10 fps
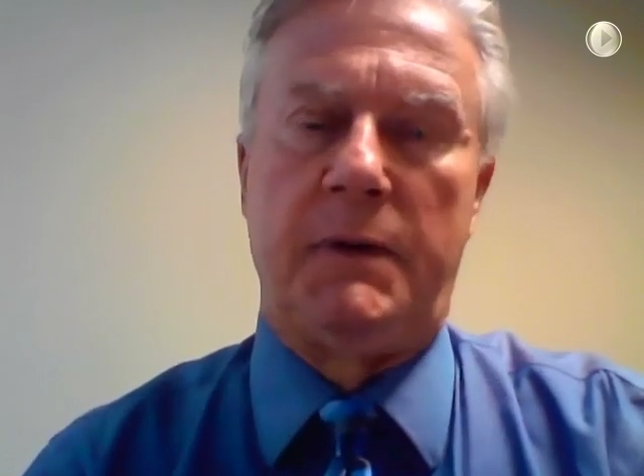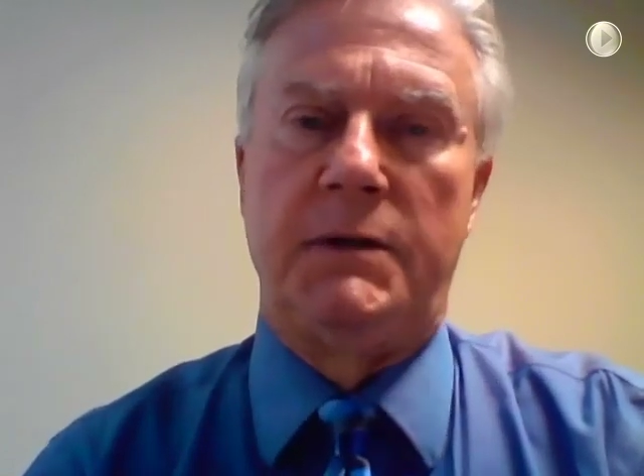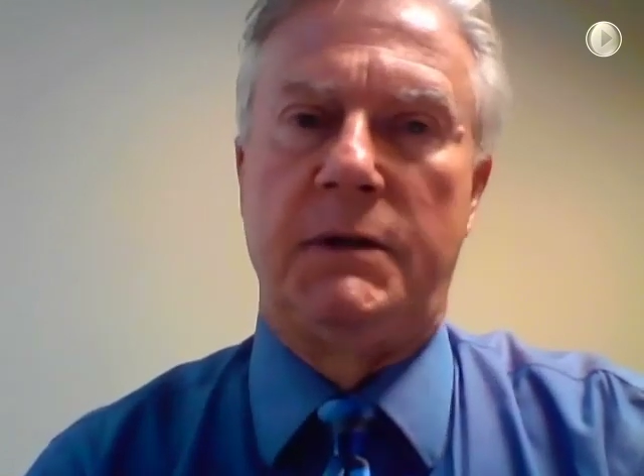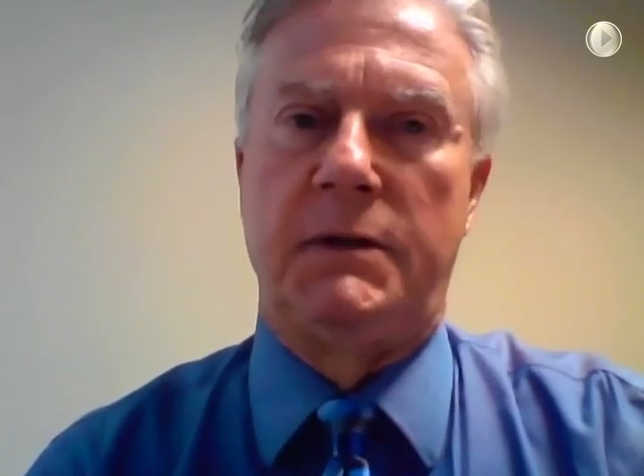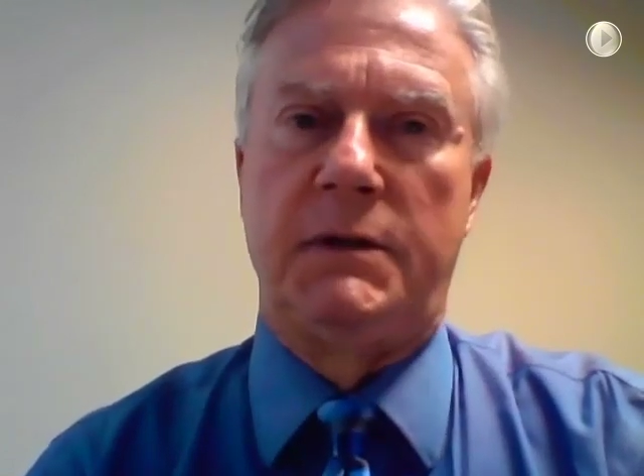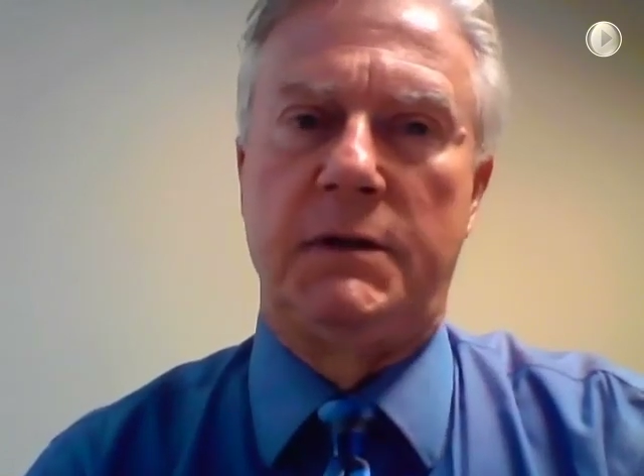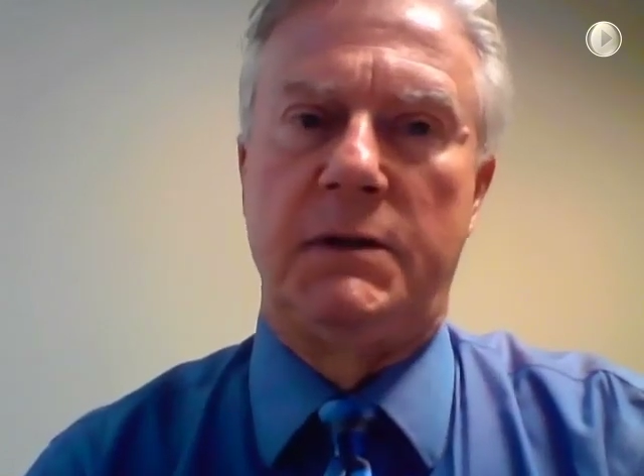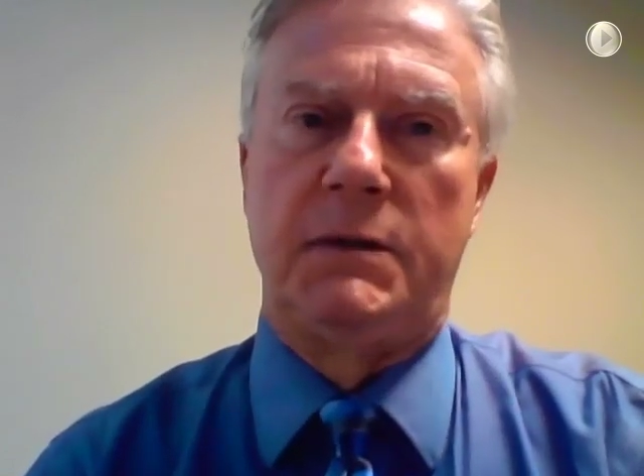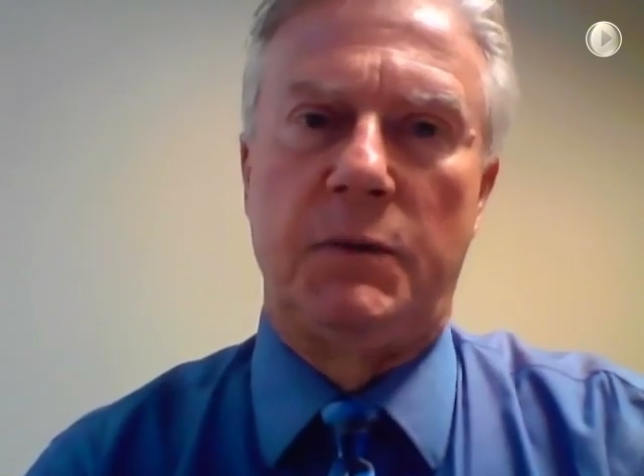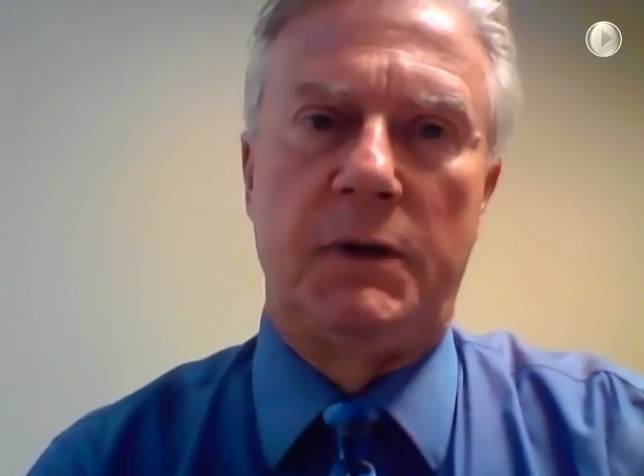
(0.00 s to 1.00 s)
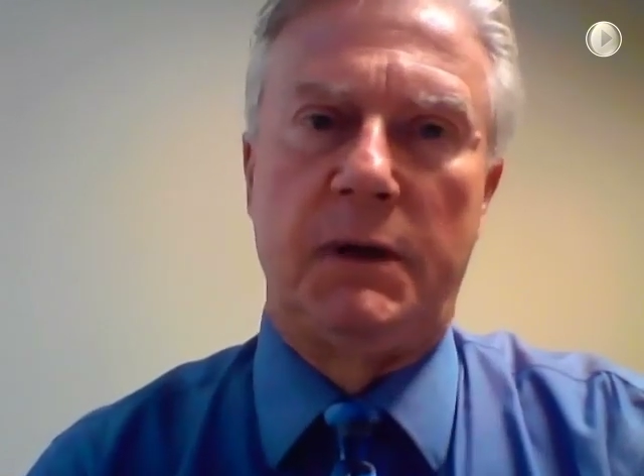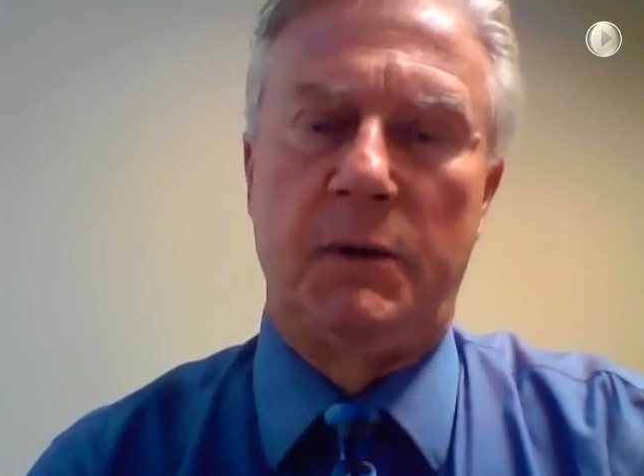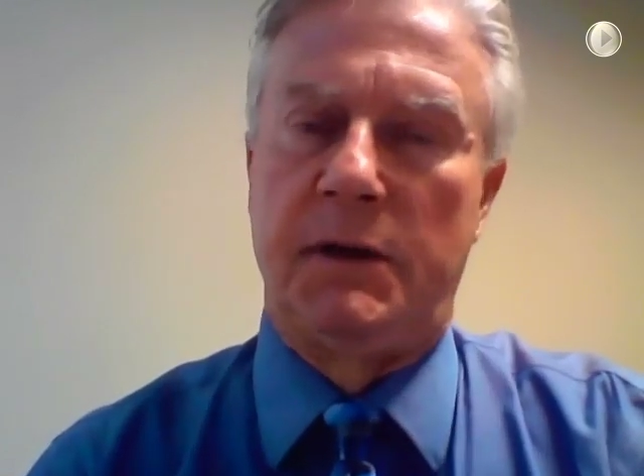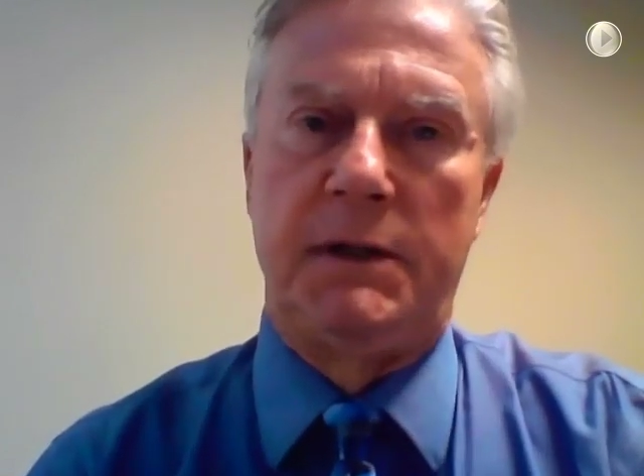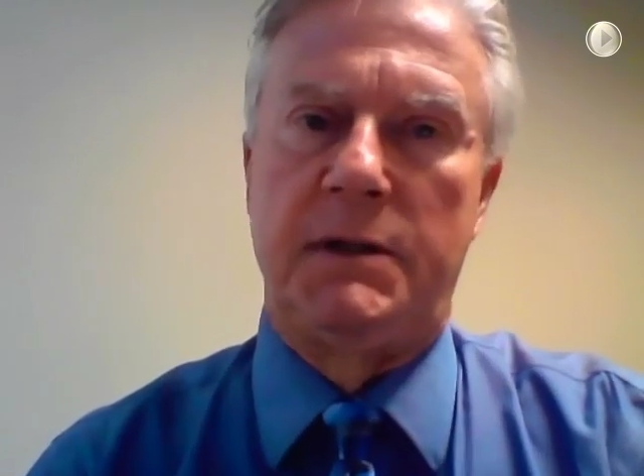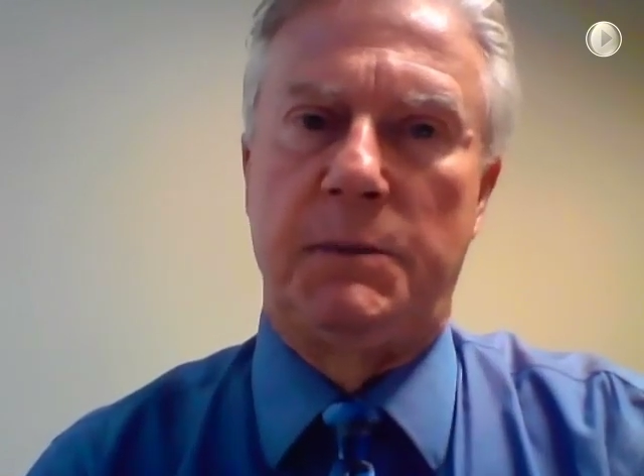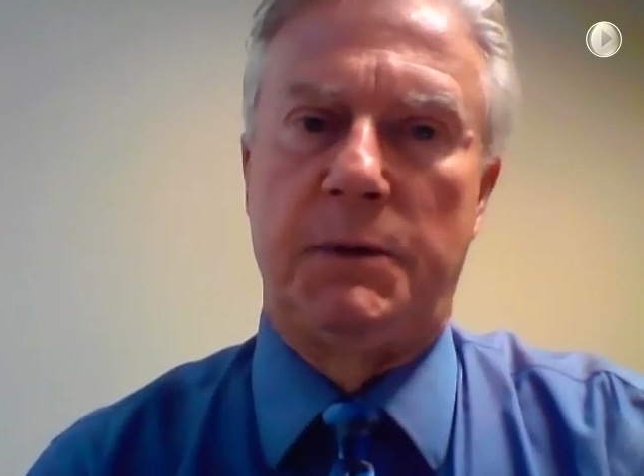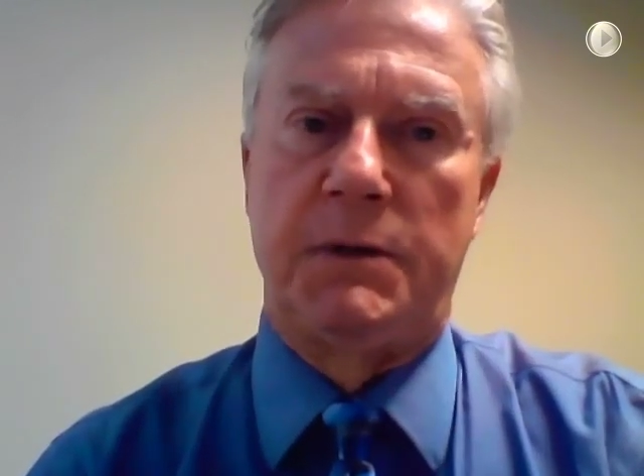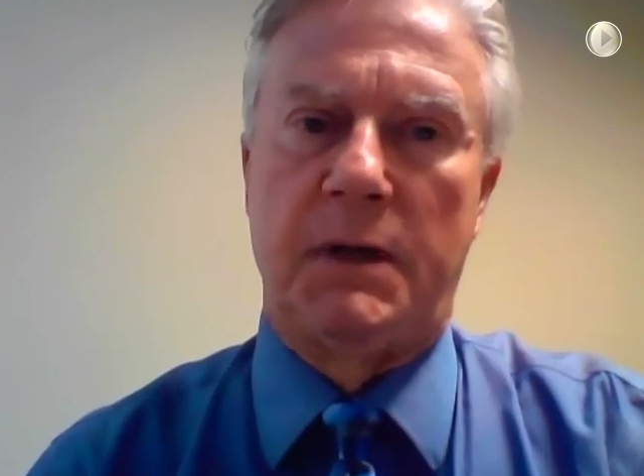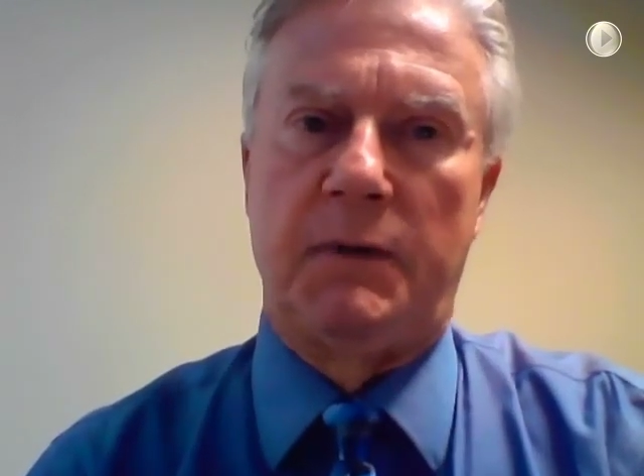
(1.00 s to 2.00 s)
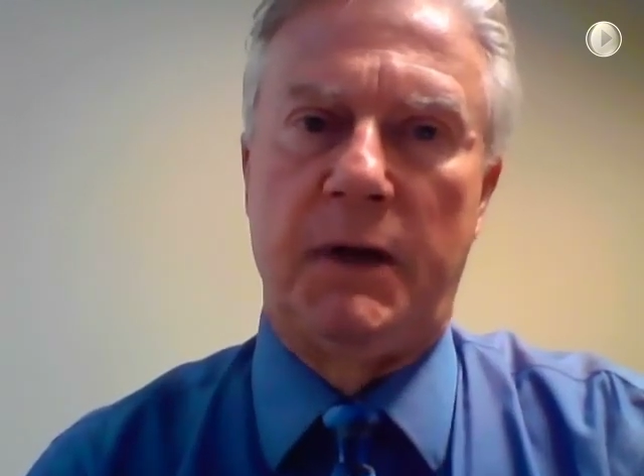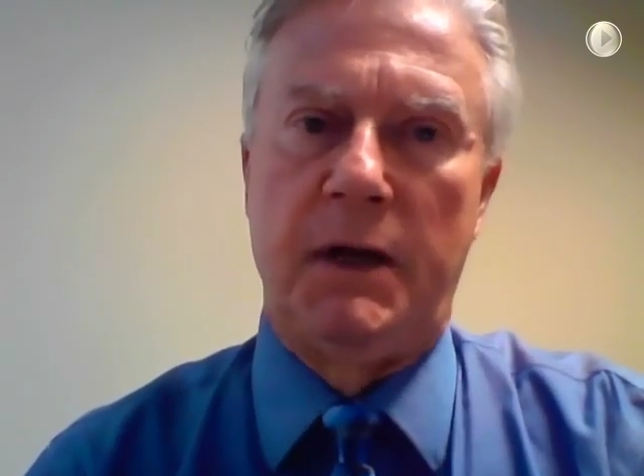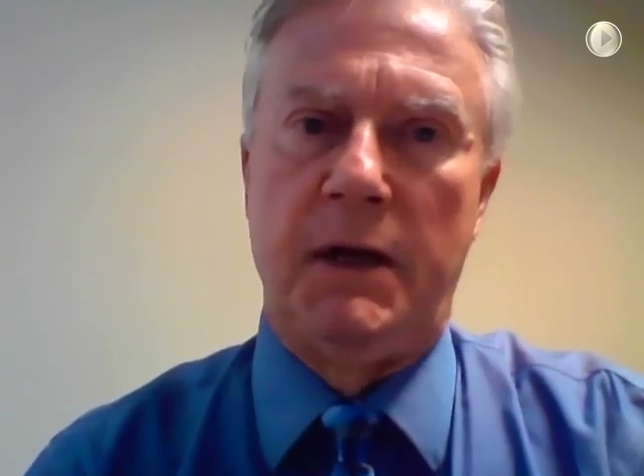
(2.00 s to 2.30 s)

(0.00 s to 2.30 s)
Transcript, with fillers: This is this is really, really simple stuff.